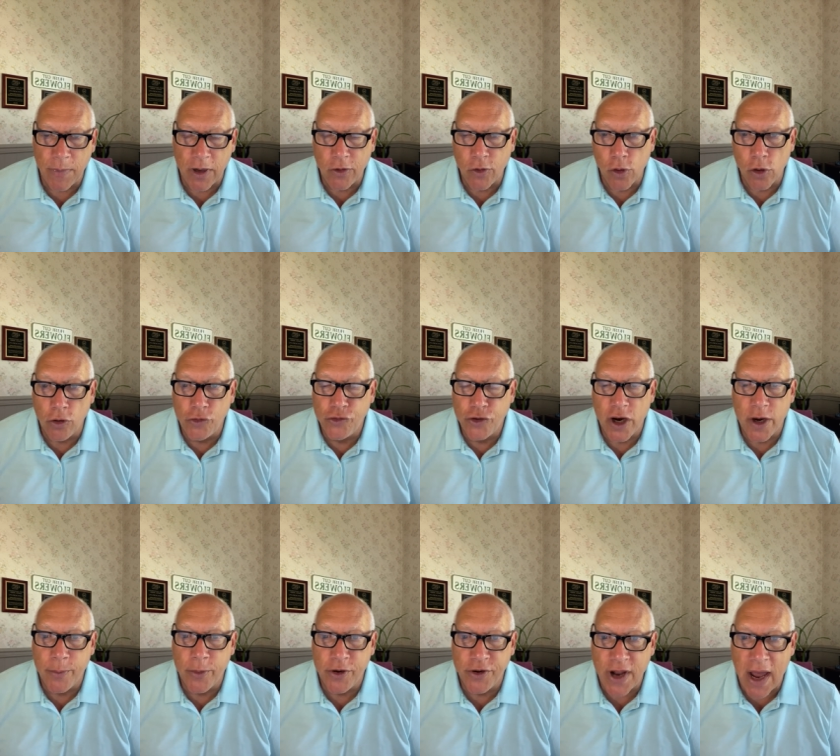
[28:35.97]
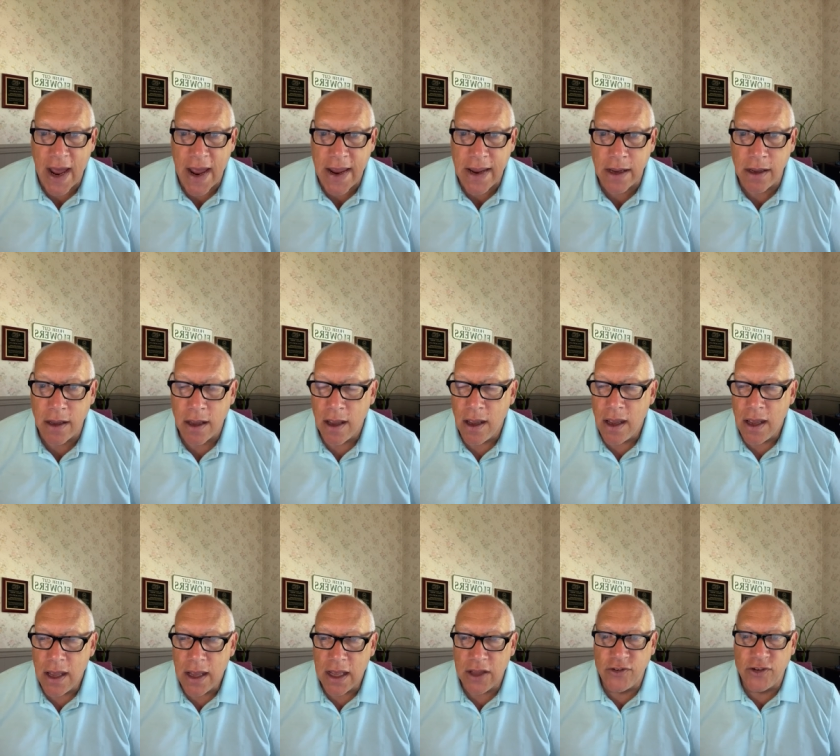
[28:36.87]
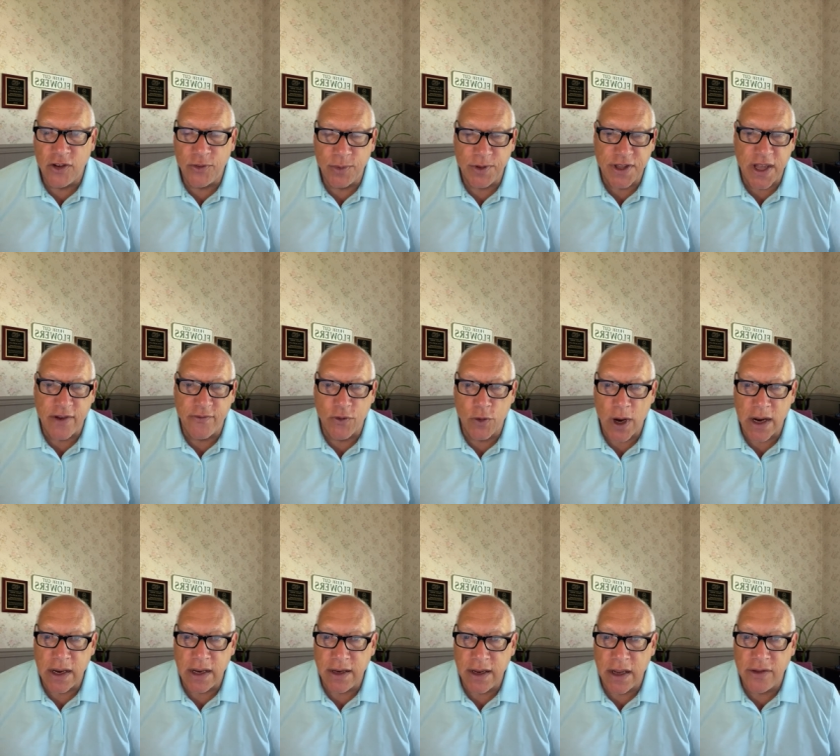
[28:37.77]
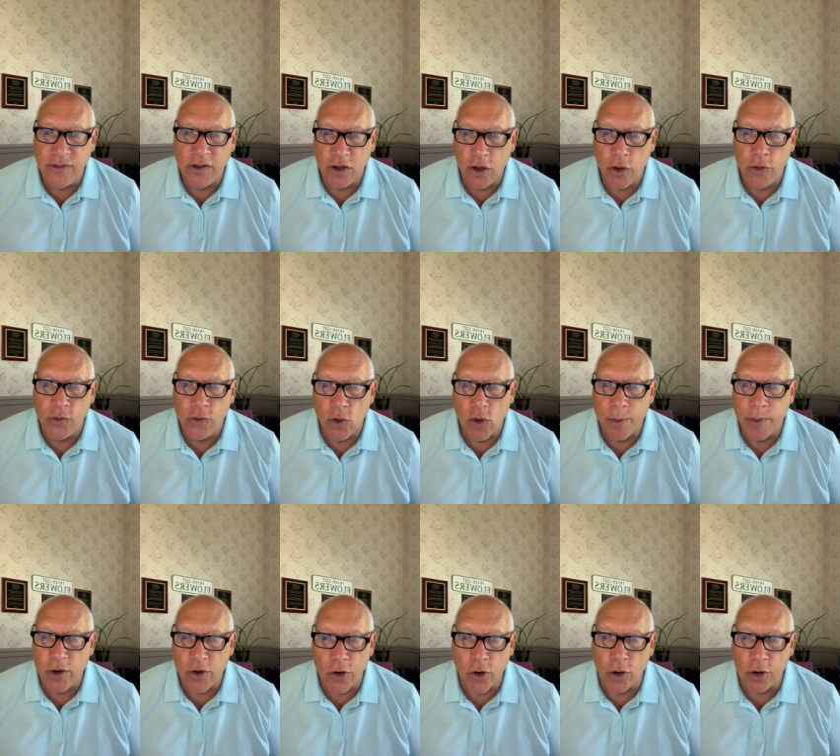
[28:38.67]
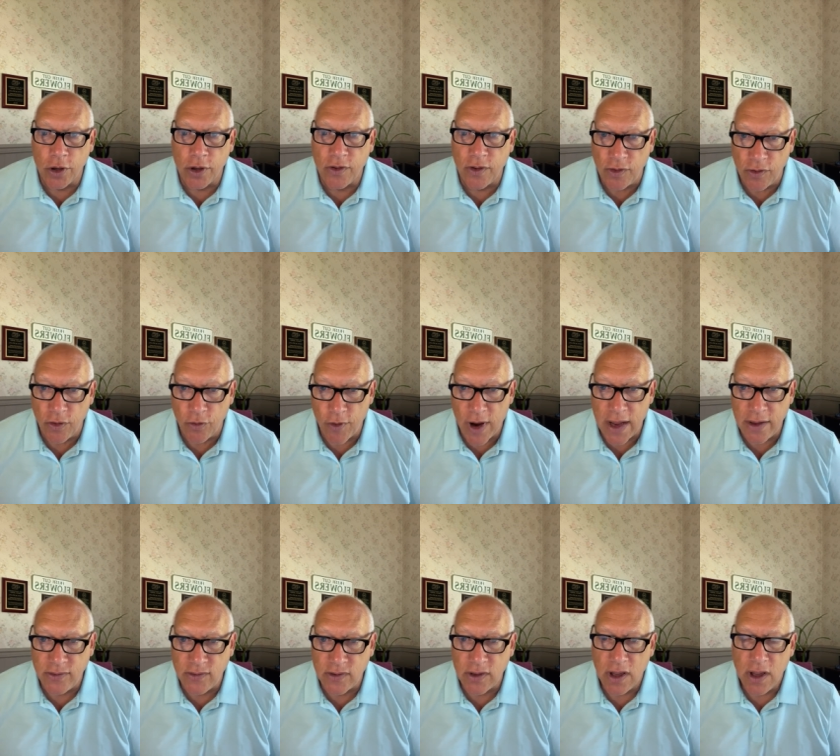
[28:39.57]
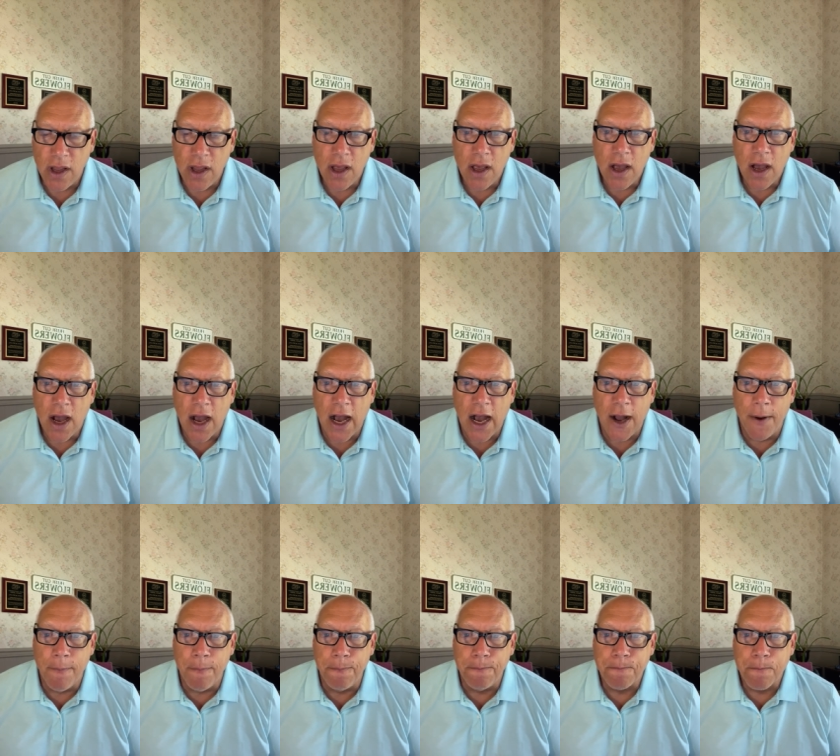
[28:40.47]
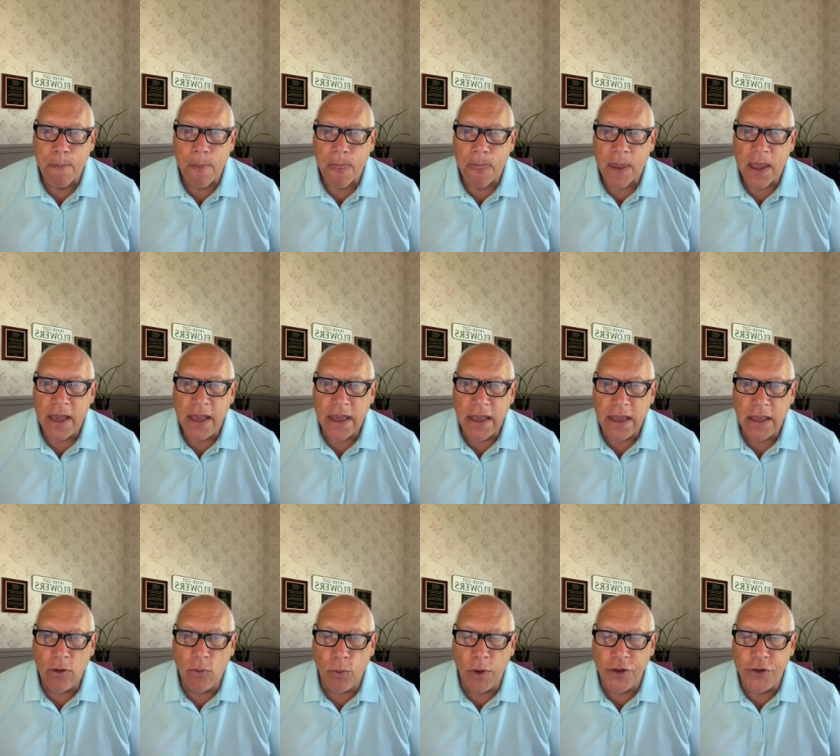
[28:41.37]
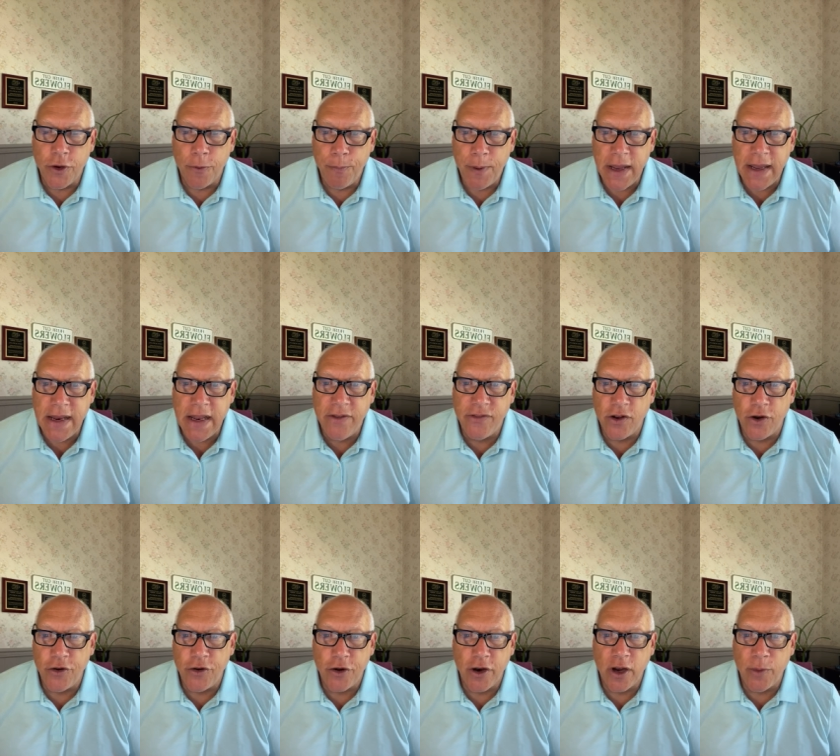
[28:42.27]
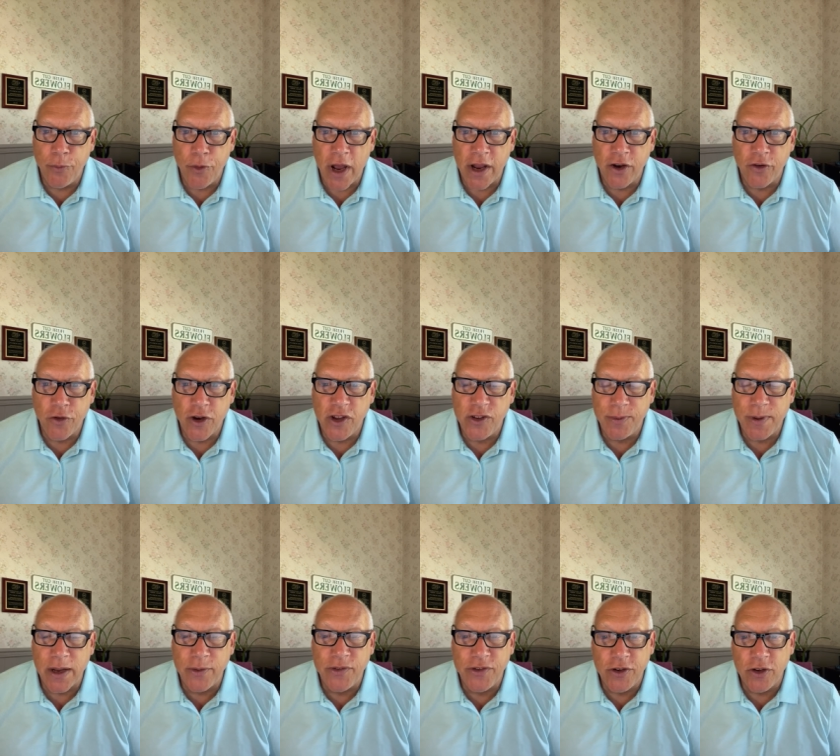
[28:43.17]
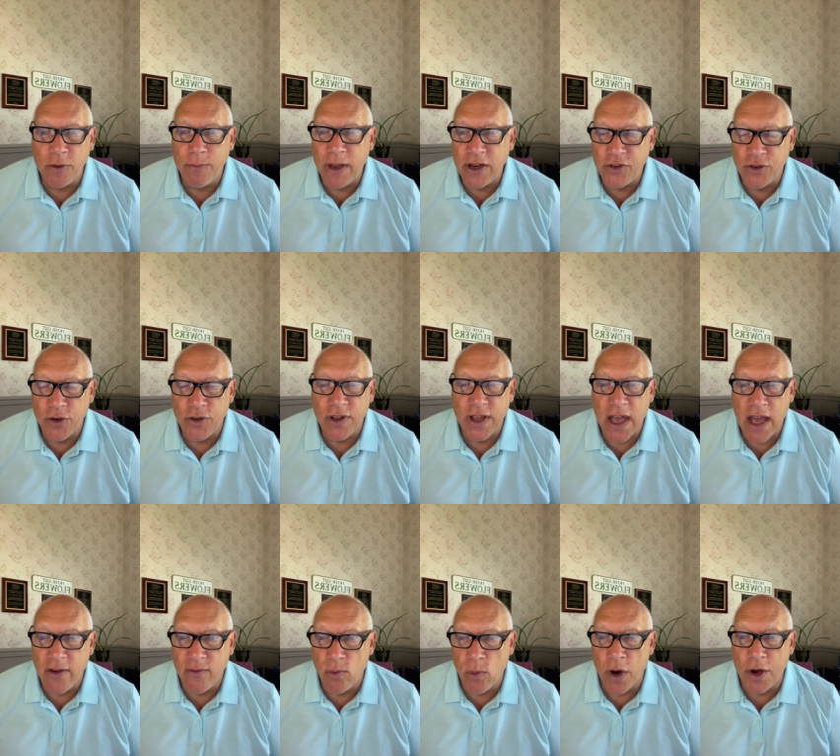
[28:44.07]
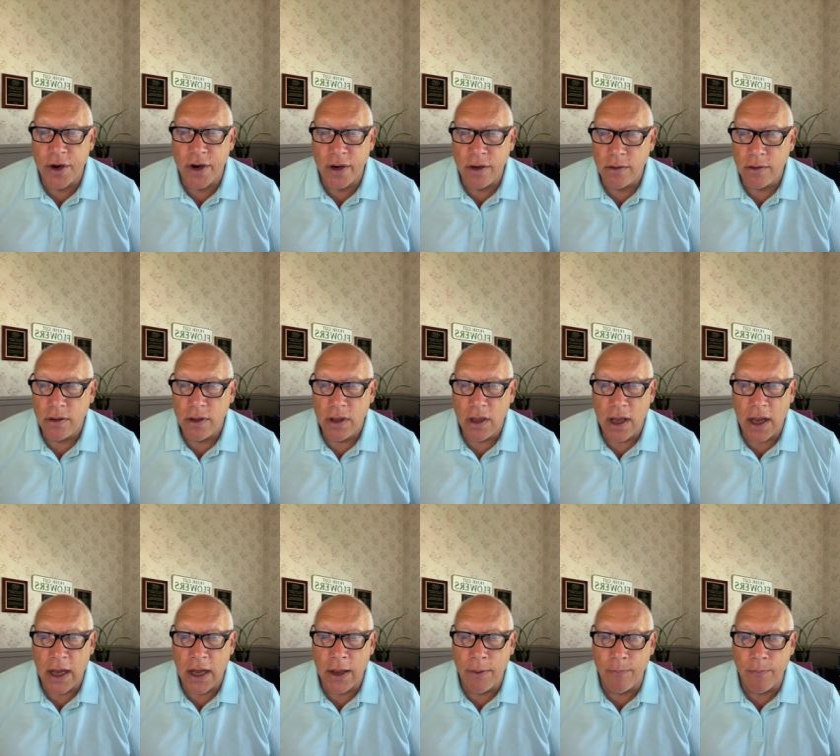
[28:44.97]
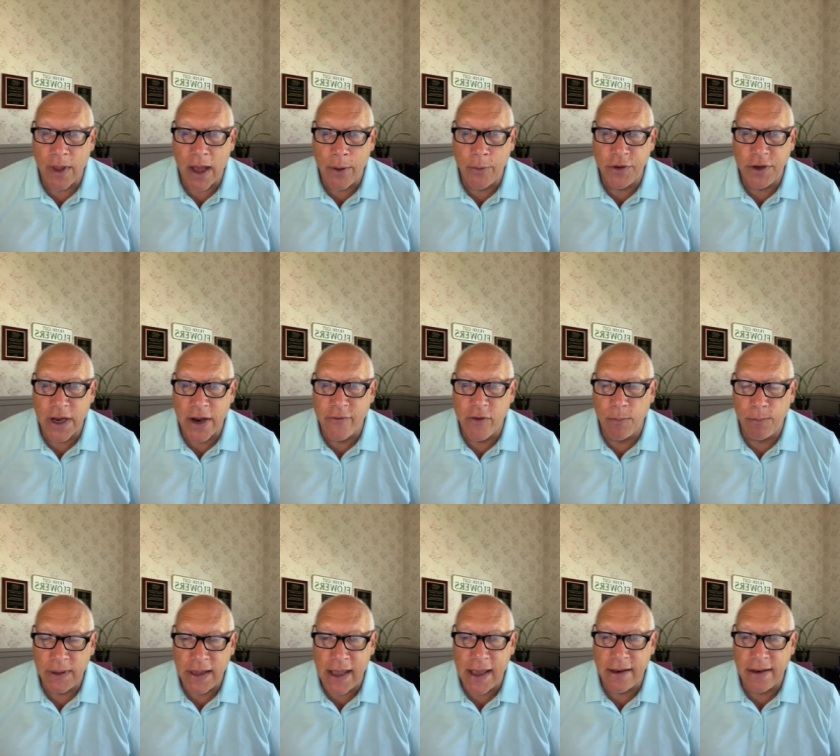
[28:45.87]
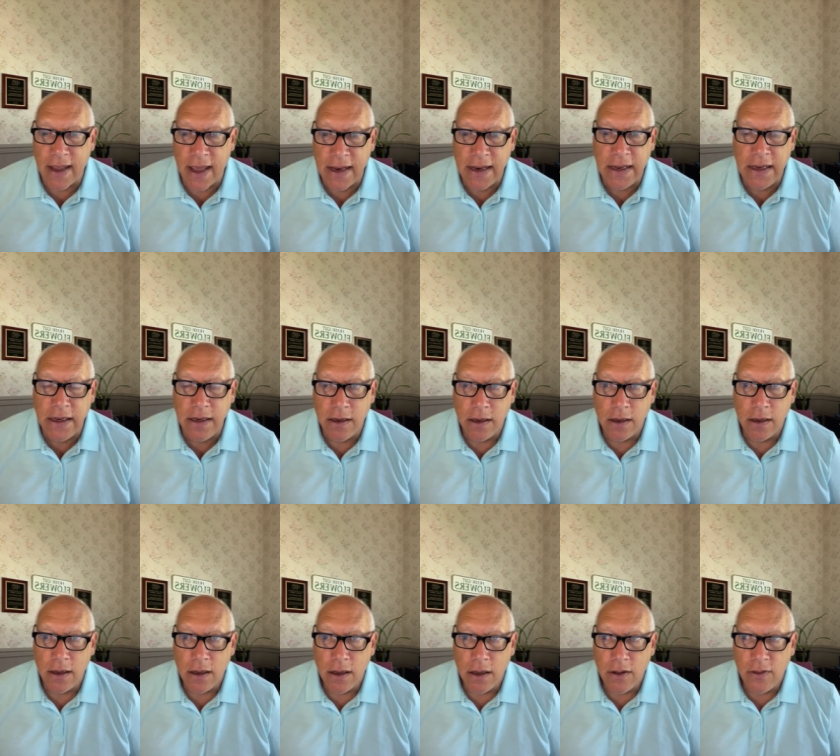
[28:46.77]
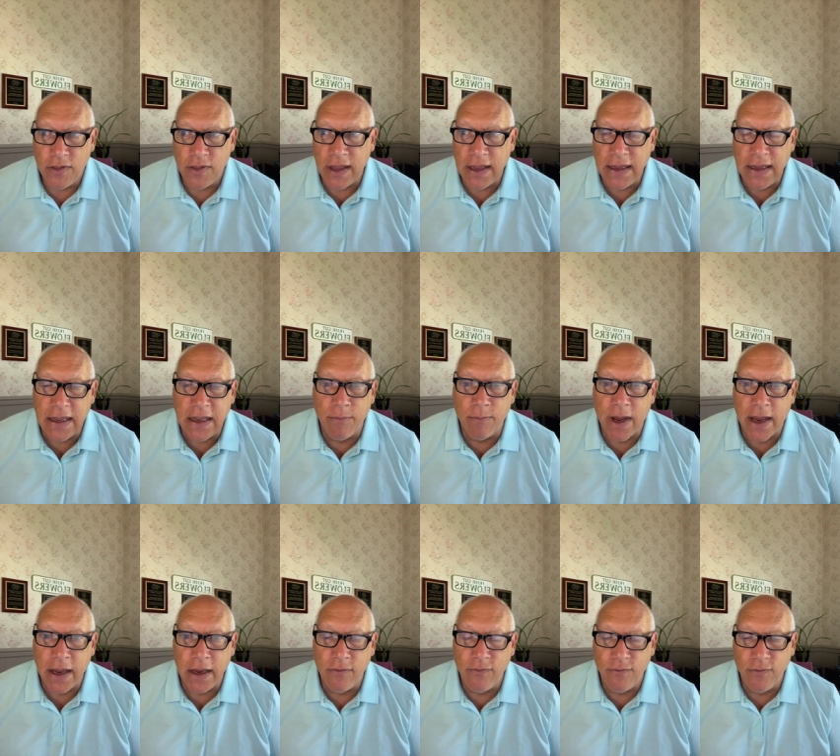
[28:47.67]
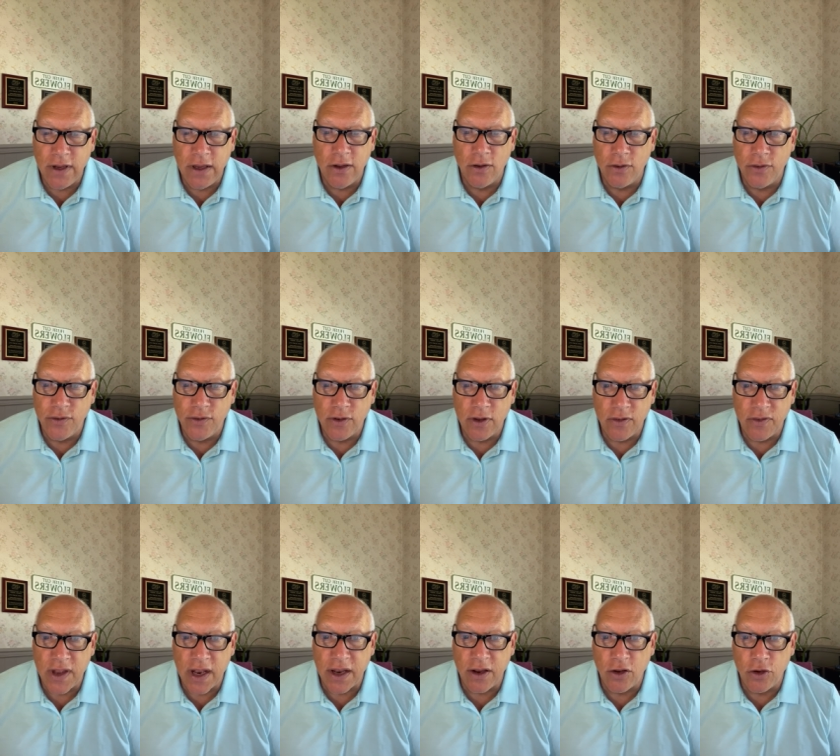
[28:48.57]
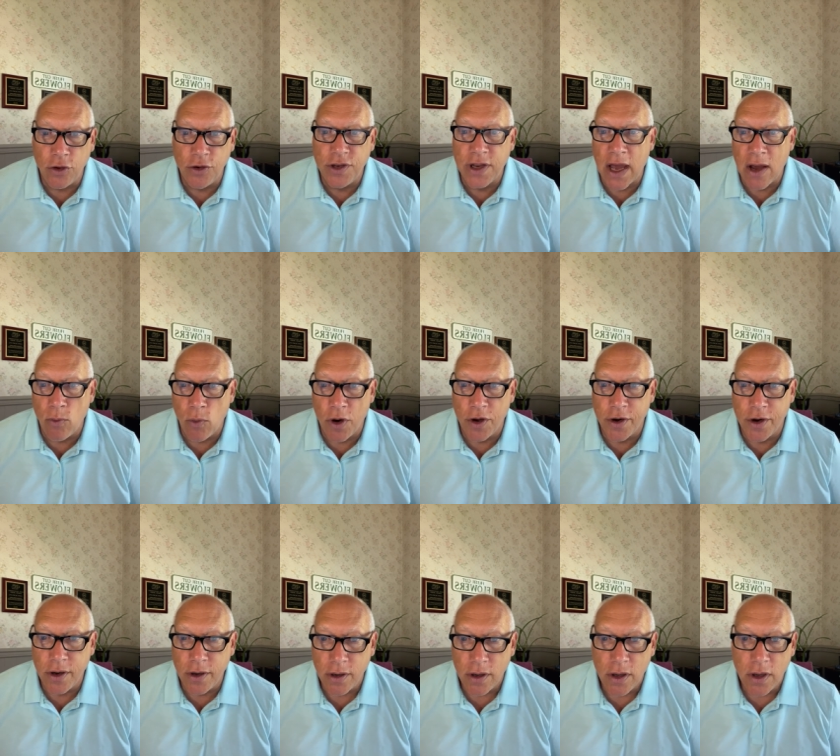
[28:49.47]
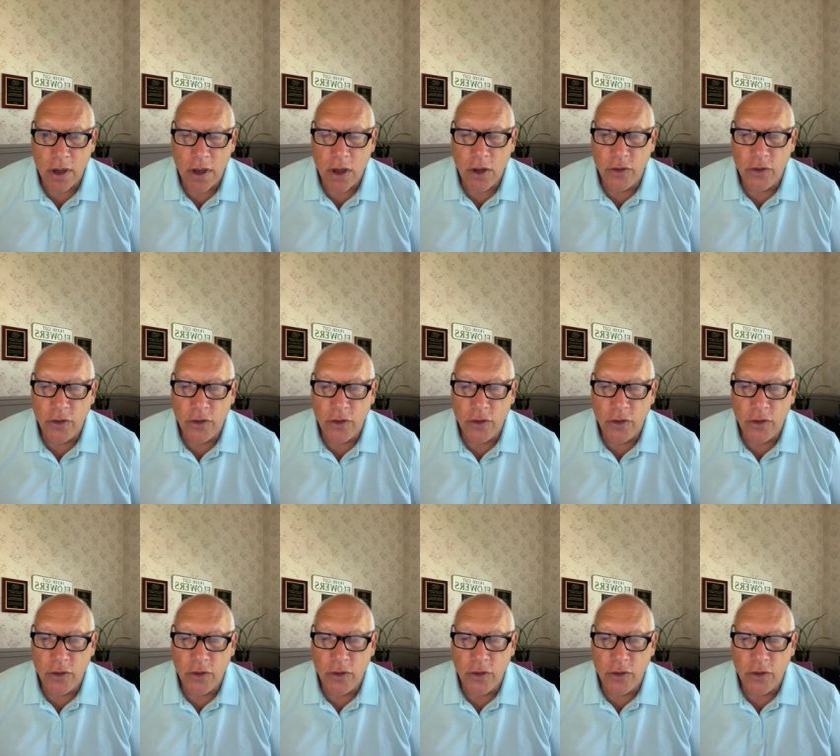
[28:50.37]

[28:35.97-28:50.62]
my Coral Charm are dying. It's just what that variety does. It goes dormant earlier than the rest. Um, with your peonies that are turning brown and crispy, I still make sure they have water. Um, I would never plant anything in my fields that I could not water.